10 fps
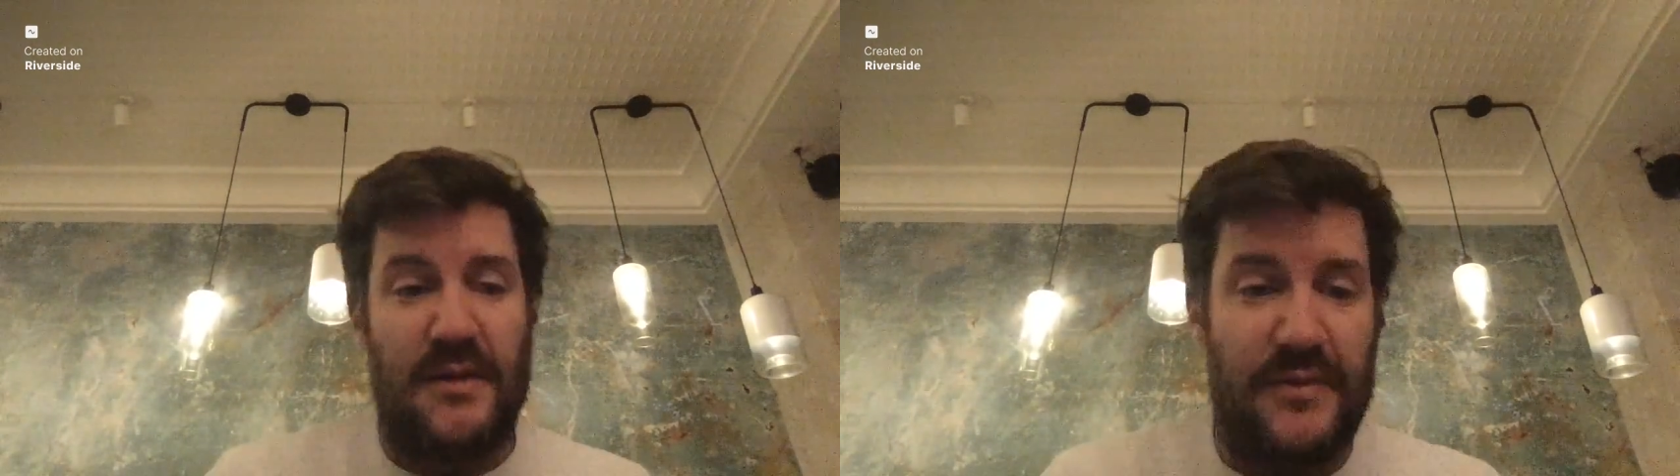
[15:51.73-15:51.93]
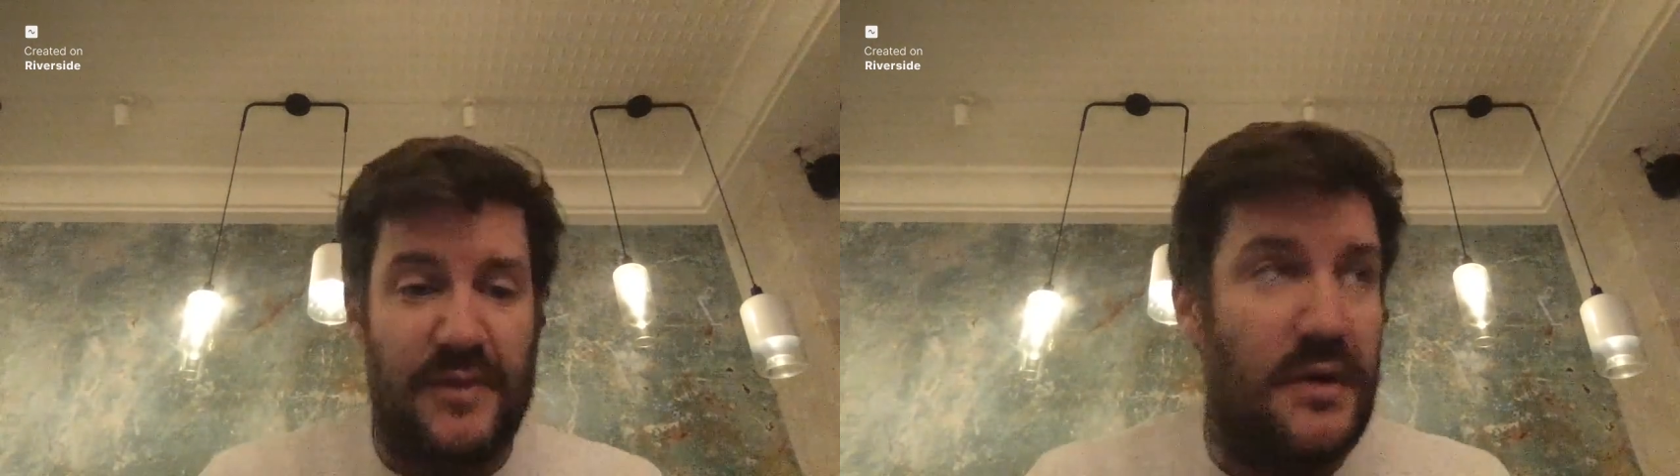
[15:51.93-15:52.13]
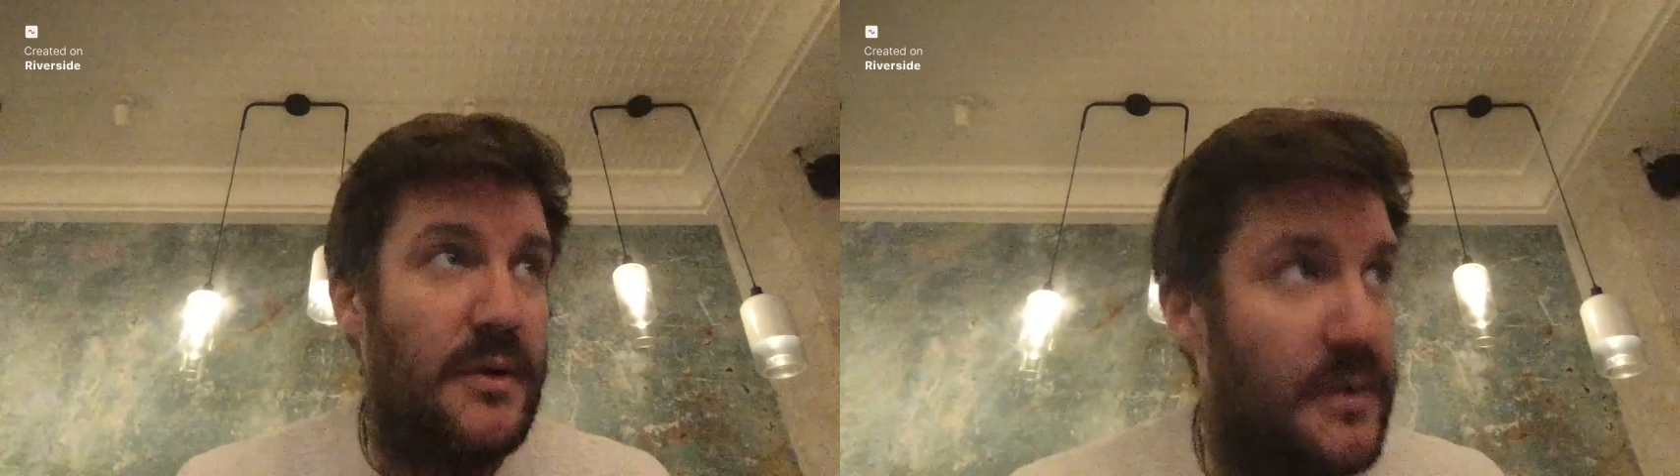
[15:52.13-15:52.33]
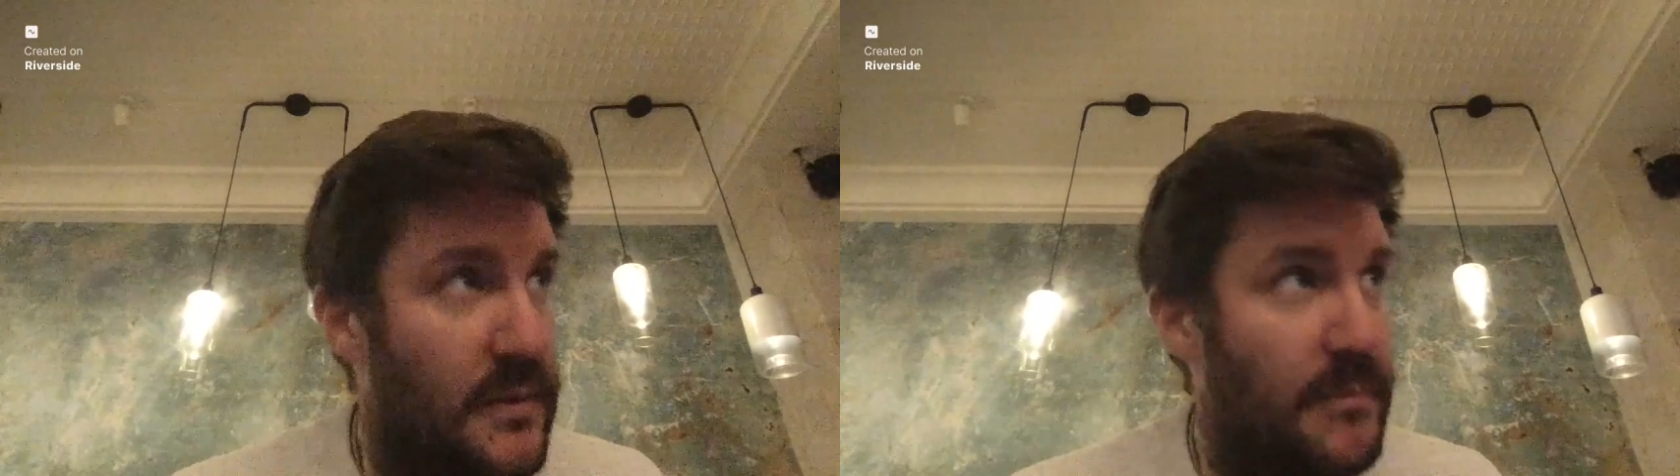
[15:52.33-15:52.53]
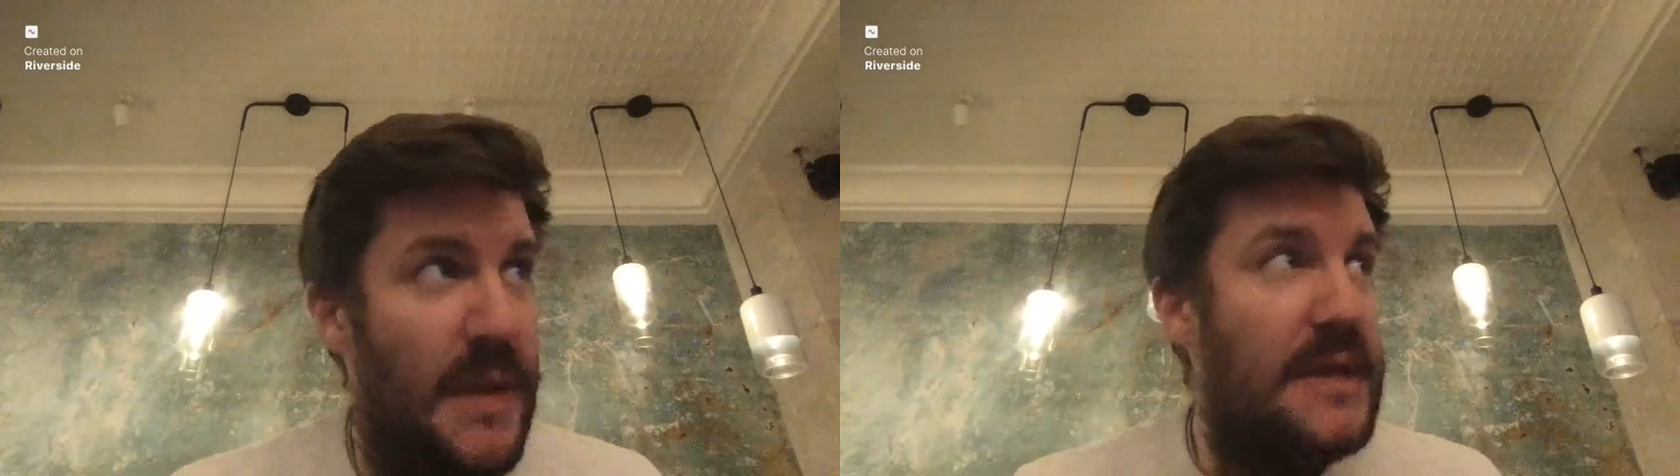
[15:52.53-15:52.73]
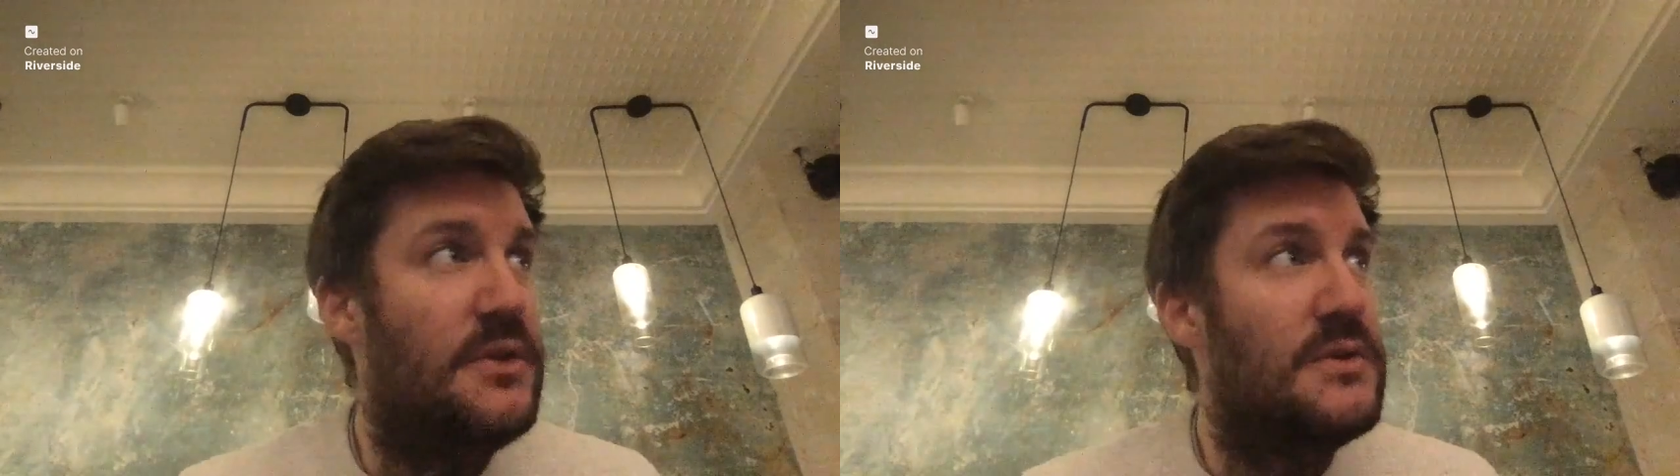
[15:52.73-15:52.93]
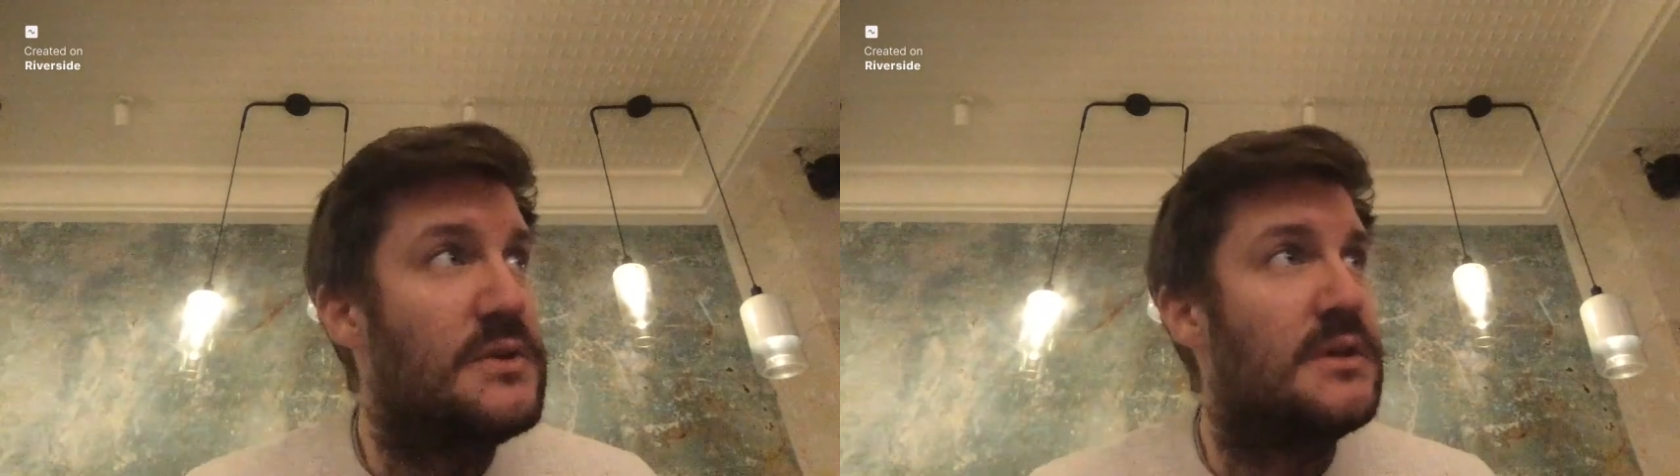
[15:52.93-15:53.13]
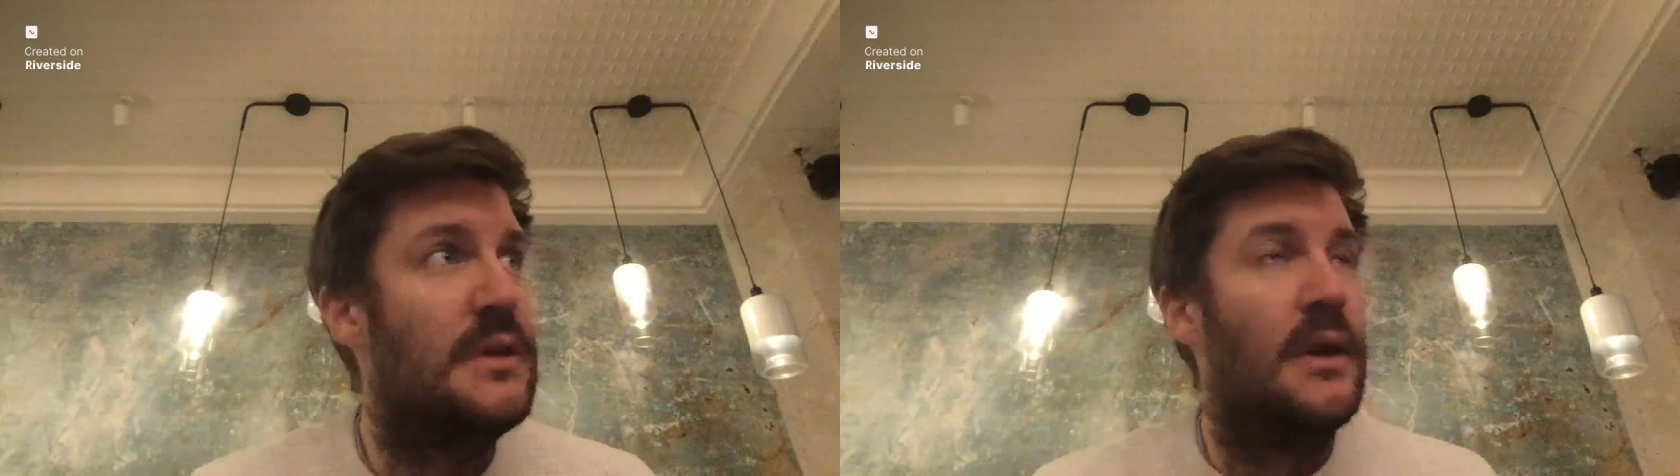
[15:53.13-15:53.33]
of their
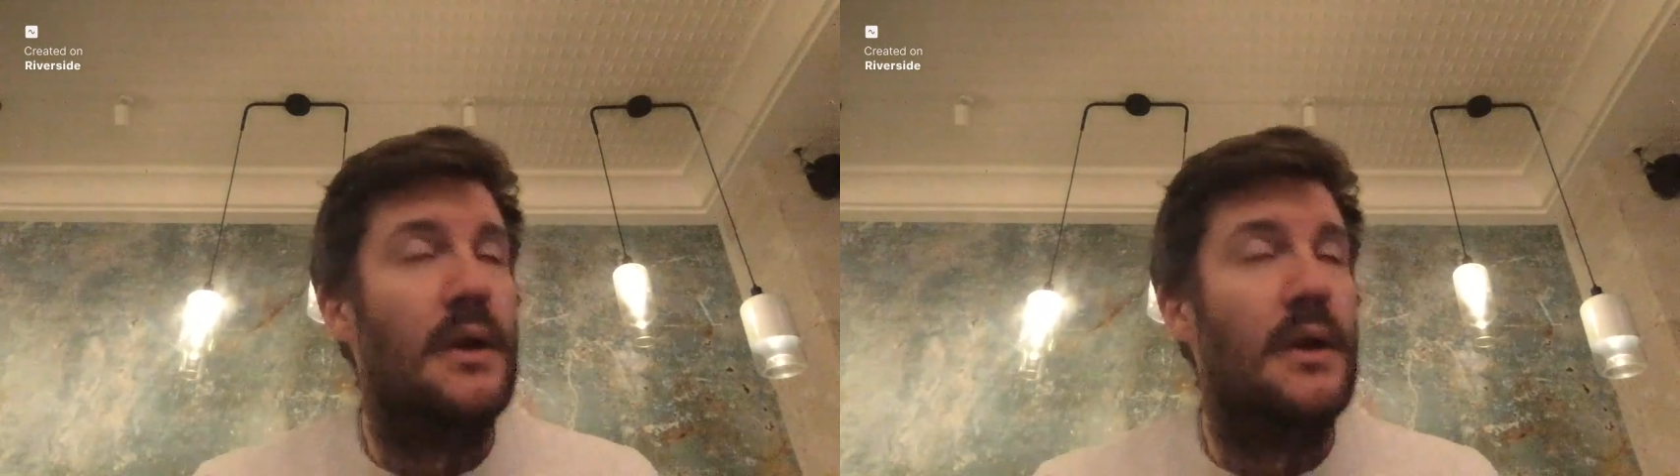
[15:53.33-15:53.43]
menus,